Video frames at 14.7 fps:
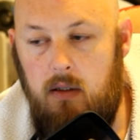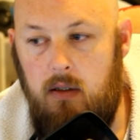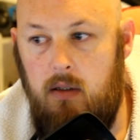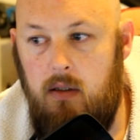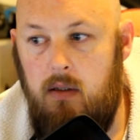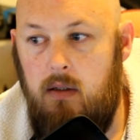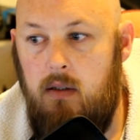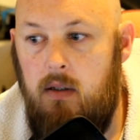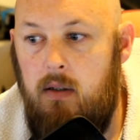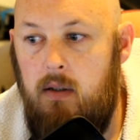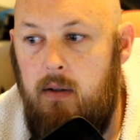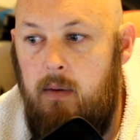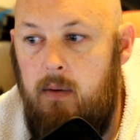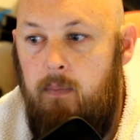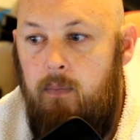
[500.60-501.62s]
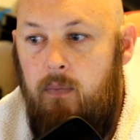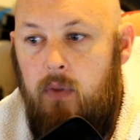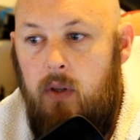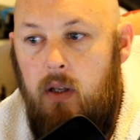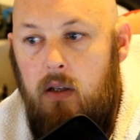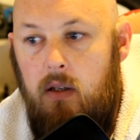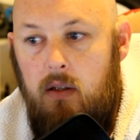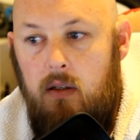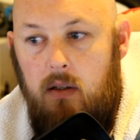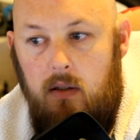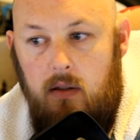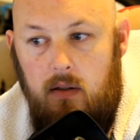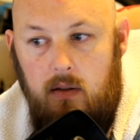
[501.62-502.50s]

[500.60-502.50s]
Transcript: No one is speaking in this clip.